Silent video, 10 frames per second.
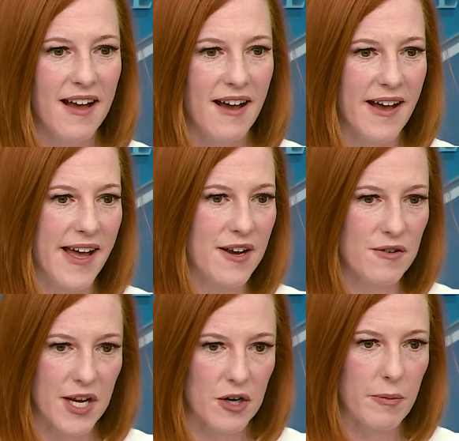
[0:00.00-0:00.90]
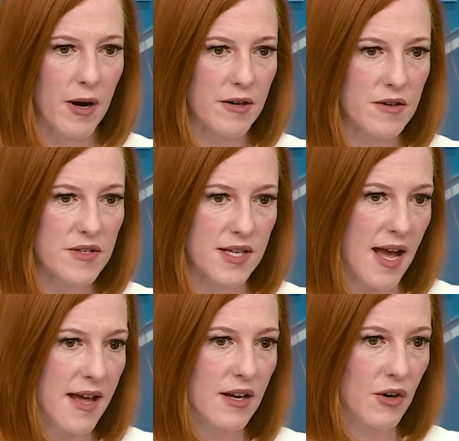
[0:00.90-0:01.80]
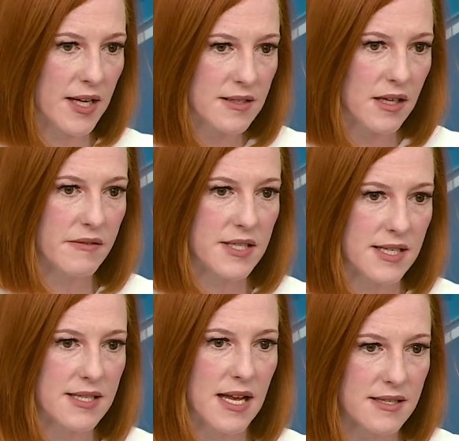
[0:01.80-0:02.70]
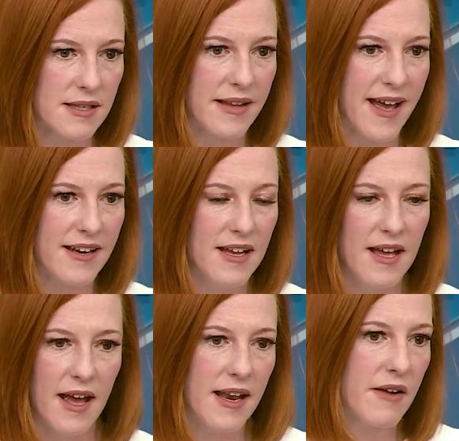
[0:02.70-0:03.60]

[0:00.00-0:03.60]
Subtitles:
and our NATO partners, and had a great deal of success in that. And